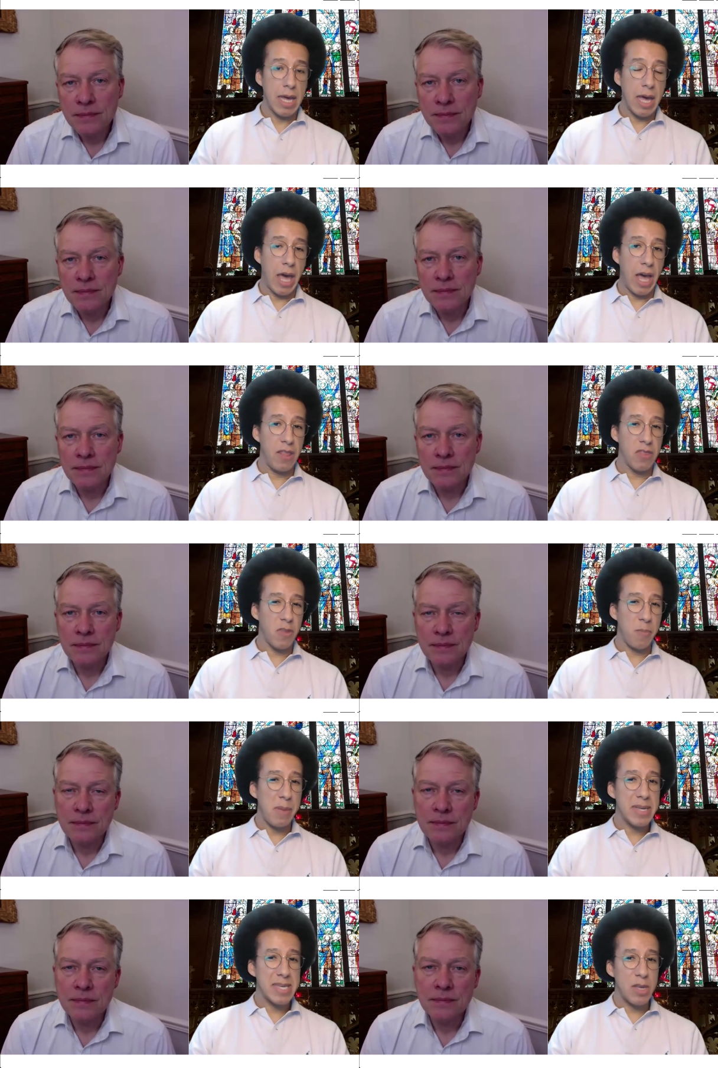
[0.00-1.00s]
Speaker 1: And the B
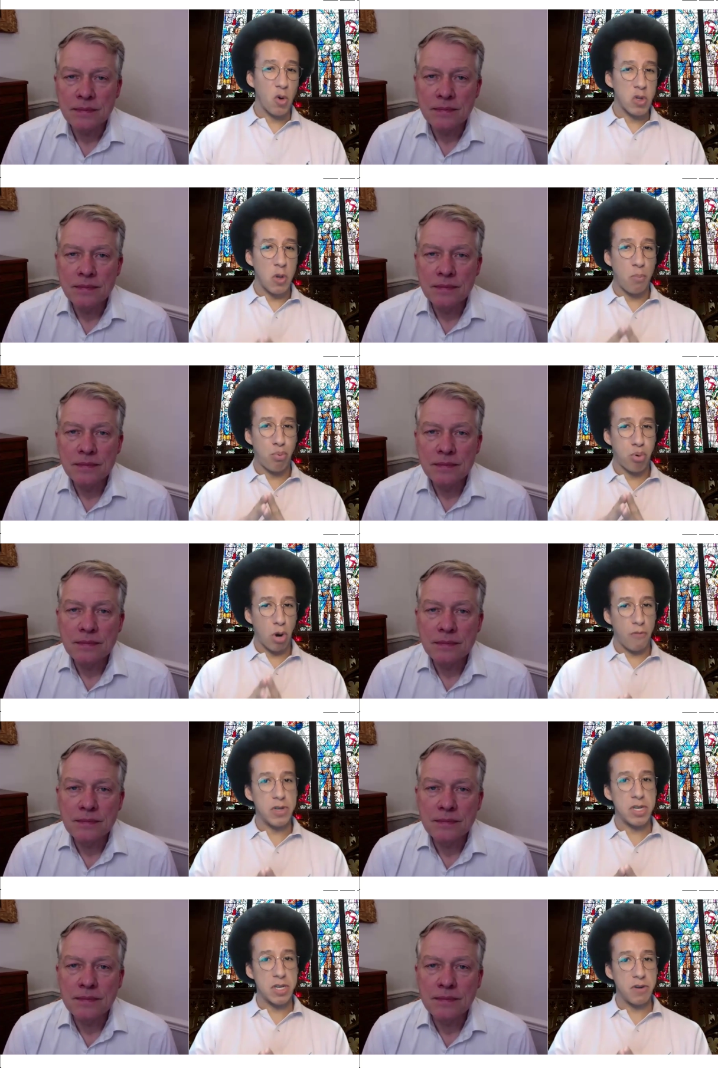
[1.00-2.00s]
B C also
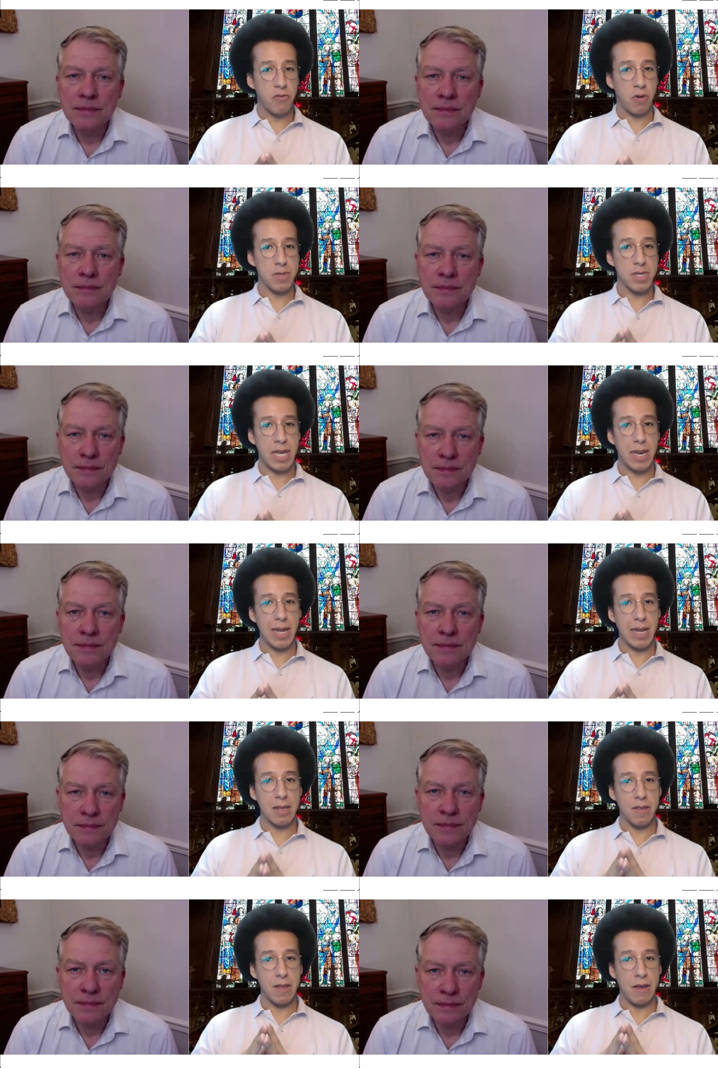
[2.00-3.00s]
profited from
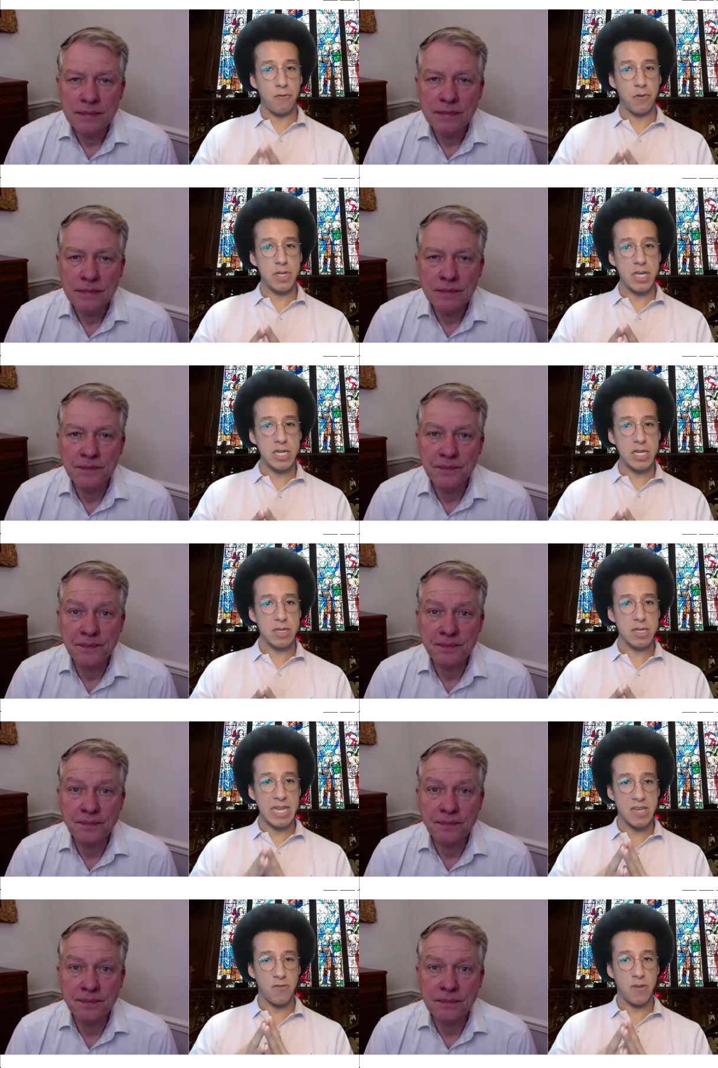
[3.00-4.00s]
selling that footage.
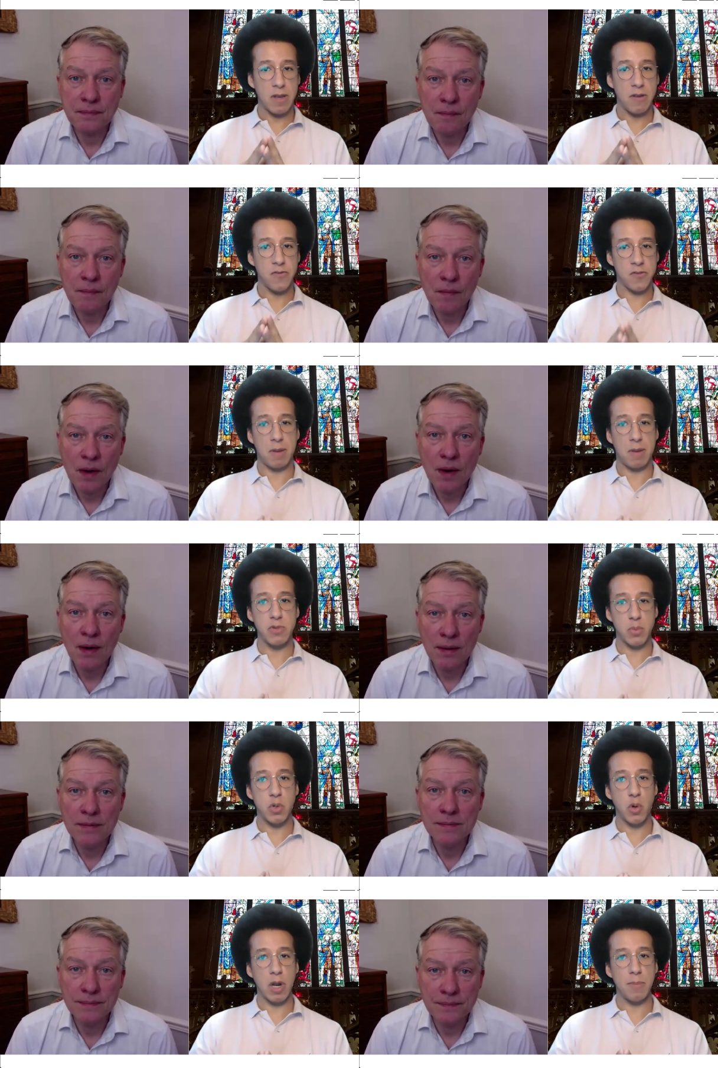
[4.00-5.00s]
Six-figure sums we're
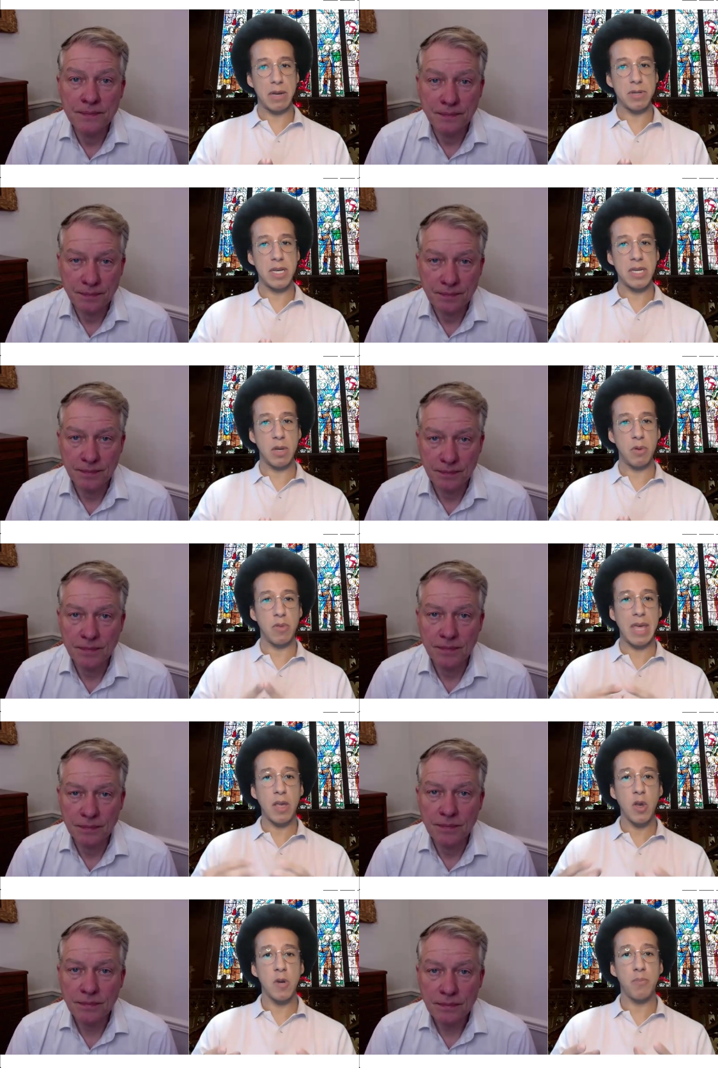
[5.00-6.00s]
talking about here, so they
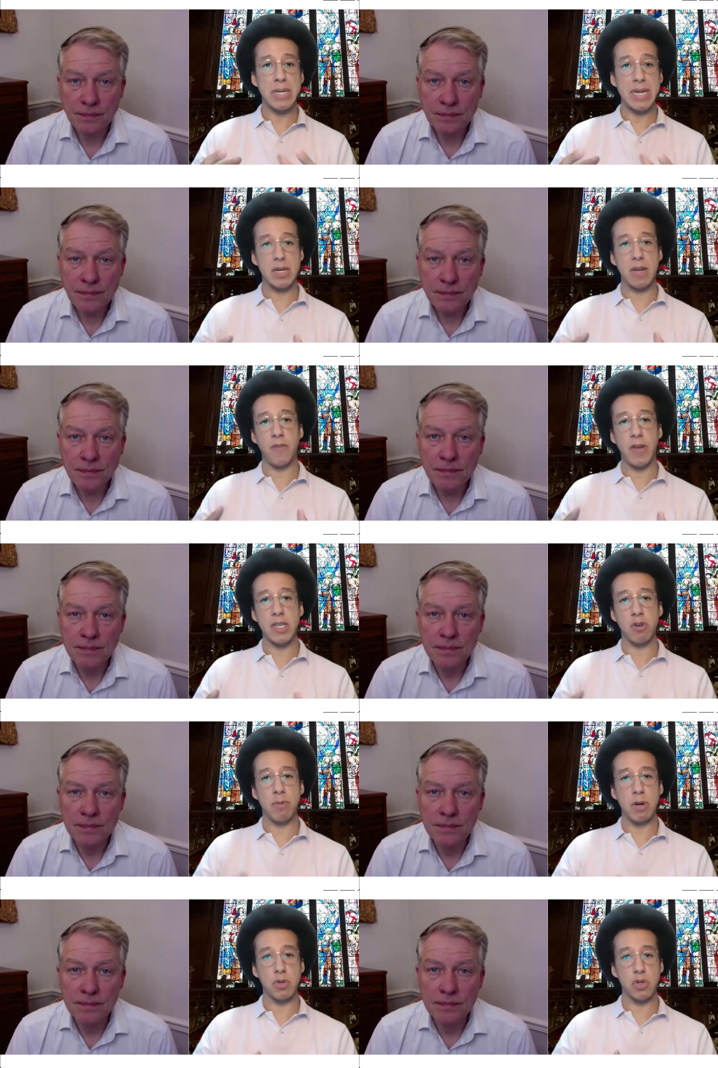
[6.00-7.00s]
could potentially face
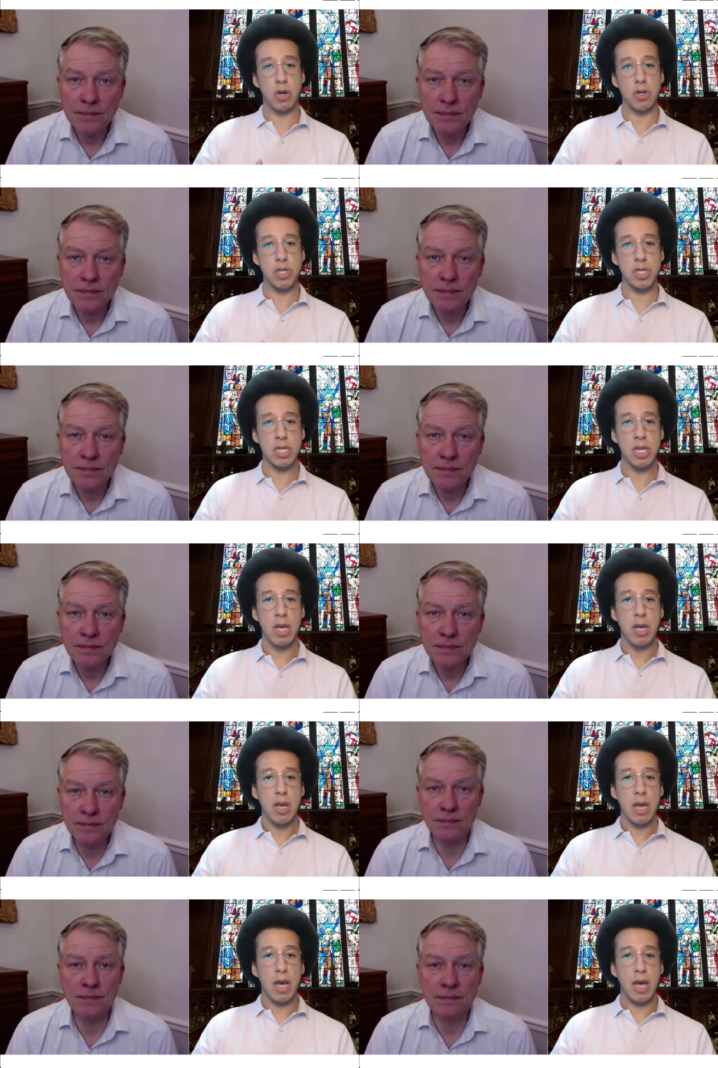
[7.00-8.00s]
criminal charges.
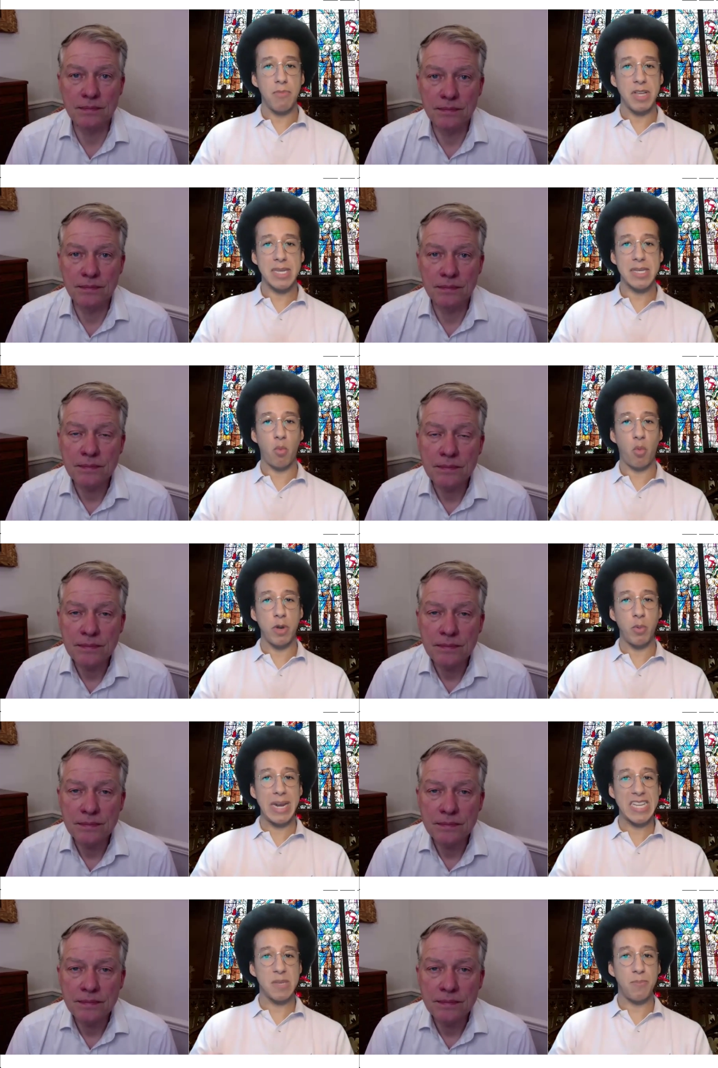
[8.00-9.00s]
Uh, this isn't what we'd
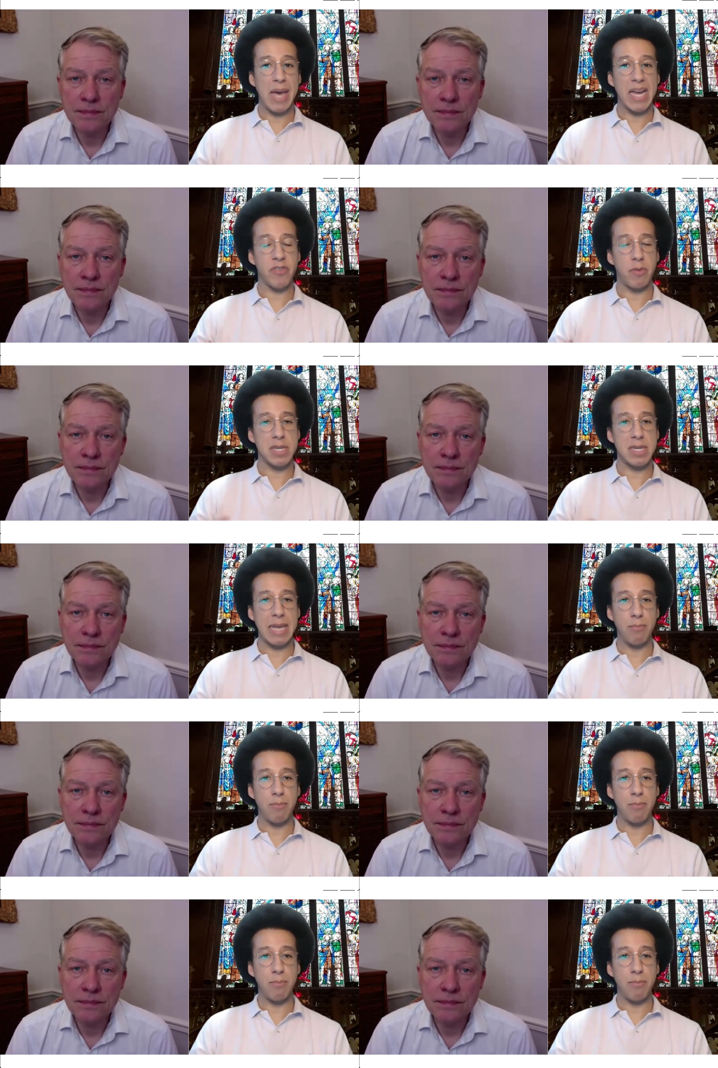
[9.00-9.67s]
expect from a state